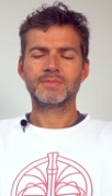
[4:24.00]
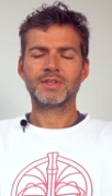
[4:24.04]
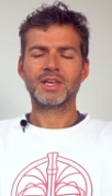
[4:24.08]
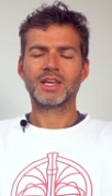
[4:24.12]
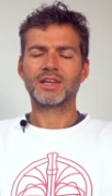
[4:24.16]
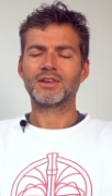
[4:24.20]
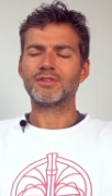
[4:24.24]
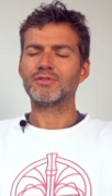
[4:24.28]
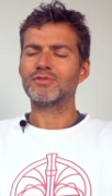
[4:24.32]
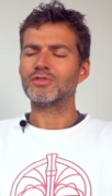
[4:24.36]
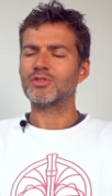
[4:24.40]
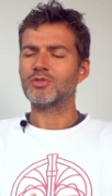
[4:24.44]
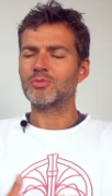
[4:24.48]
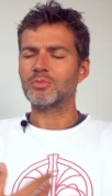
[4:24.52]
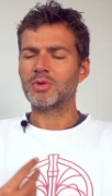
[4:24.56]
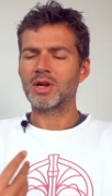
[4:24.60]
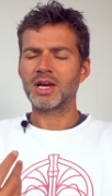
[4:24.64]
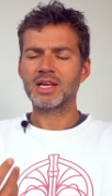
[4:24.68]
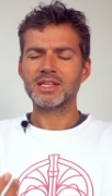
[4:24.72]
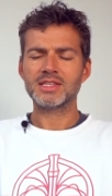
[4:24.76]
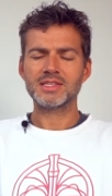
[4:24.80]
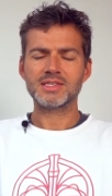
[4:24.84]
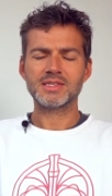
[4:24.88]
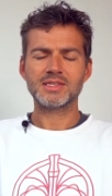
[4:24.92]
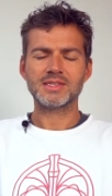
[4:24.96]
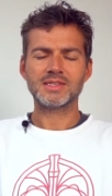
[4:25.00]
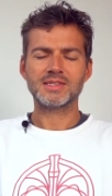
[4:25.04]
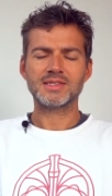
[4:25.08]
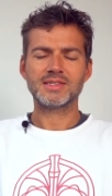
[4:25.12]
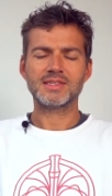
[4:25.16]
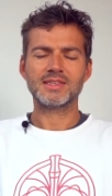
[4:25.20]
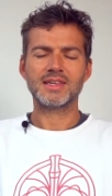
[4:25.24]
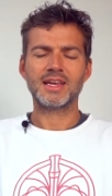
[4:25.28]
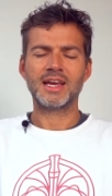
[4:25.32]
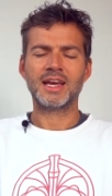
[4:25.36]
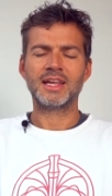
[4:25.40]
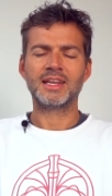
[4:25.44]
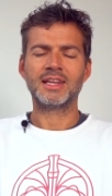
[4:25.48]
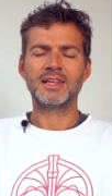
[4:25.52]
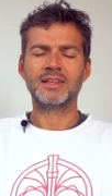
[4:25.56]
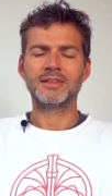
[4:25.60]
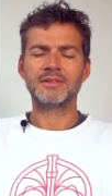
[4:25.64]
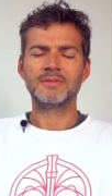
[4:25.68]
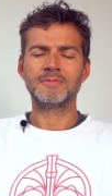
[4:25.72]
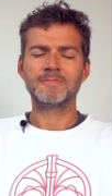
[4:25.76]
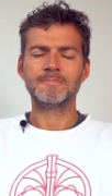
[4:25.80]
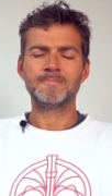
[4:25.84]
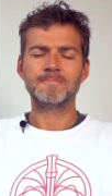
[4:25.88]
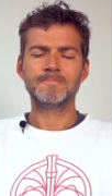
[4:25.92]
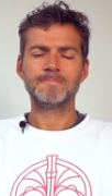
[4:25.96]
take a few breaths, and
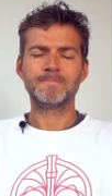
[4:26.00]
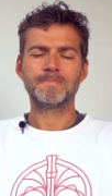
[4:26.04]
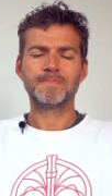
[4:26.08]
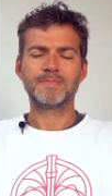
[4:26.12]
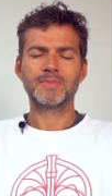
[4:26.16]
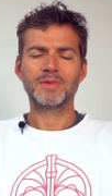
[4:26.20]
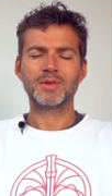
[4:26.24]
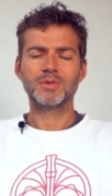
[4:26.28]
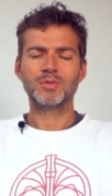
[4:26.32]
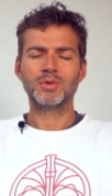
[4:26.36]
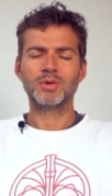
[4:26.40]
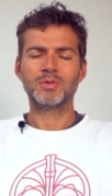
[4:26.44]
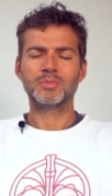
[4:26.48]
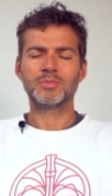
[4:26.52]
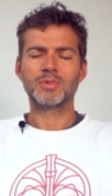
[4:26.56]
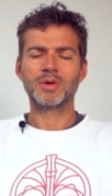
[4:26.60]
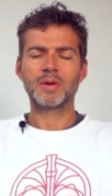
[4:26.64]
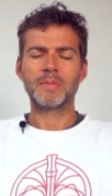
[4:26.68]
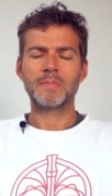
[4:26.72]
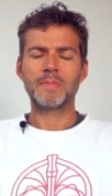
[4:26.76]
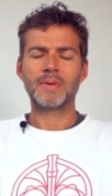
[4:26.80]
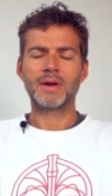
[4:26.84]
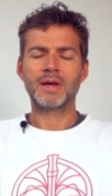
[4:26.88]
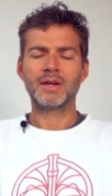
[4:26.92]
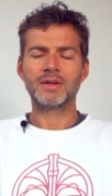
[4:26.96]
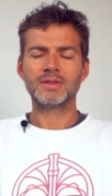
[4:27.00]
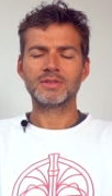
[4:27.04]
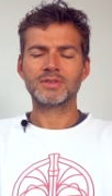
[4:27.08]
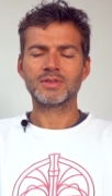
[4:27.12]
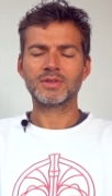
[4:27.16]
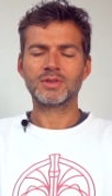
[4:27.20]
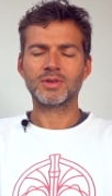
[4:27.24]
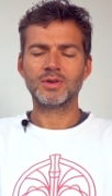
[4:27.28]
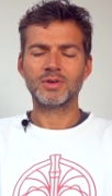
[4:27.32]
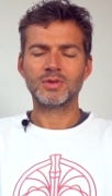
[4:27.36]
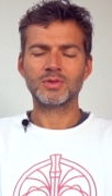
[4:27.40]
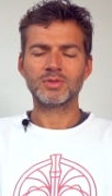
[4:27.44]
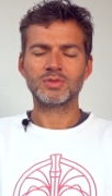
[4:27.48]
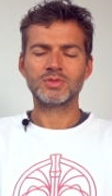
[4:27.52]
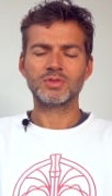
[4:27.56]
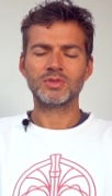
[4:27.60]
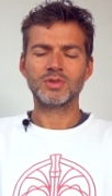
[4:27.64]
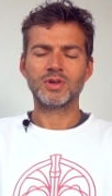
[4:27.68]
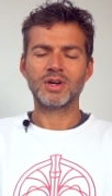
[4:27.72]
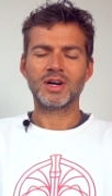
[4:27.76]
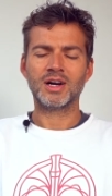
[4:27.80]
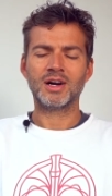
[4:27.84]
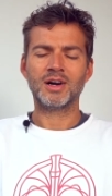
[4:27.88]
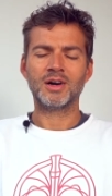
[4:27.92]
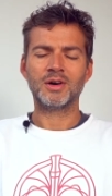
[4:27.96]
then we'll prepare to go
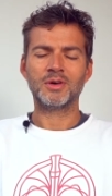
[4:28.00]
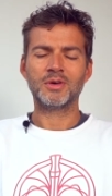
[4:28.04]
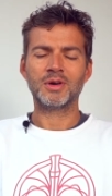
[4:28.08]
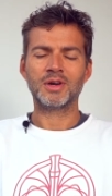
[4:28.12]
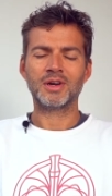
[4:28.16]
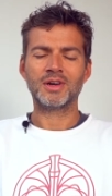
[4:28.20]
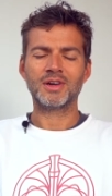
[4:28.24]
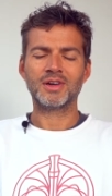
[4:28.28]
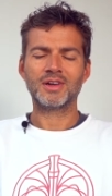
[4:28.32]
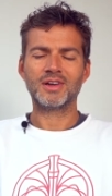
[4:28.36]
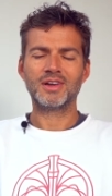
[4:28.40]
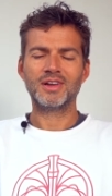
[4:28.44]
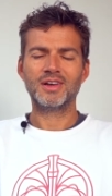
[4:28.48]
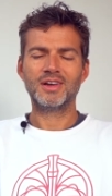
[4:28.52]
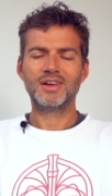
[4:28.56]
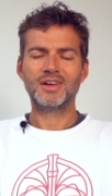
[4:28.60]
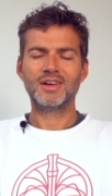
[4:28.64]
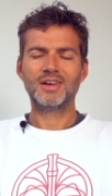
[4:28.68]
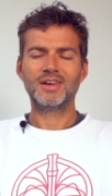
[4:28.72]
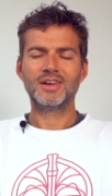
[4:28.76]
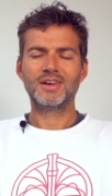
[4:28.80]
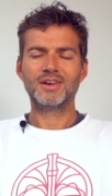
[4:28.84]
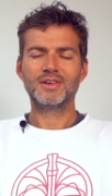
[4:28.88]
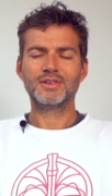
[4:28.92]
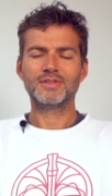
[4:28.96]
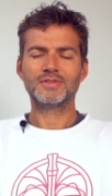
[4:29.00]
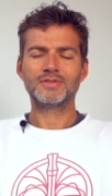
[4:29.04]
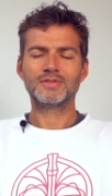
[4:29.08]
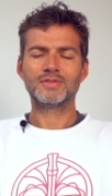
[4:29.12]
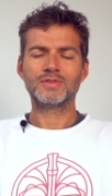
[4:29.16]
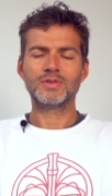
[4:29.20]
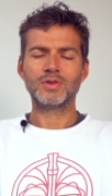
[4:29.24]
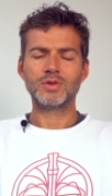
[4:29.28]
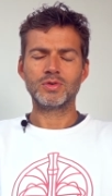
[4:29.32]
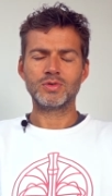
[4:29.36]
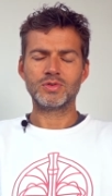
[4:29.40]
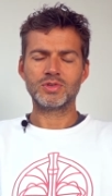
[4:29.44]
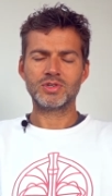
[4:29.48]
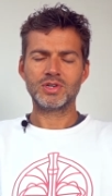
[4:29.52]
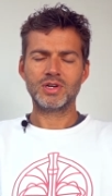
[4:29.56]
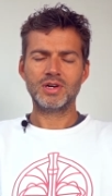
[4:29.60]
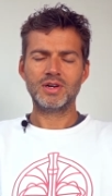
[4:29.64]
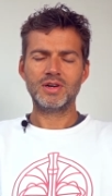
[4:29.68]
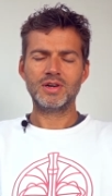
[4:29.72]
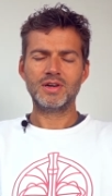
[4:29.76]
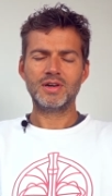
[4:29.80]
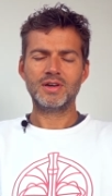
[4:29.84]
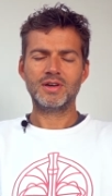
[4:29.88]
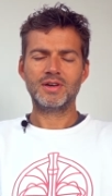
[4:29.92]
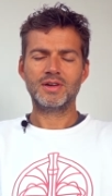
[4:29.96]
to our
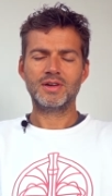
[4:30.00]
future.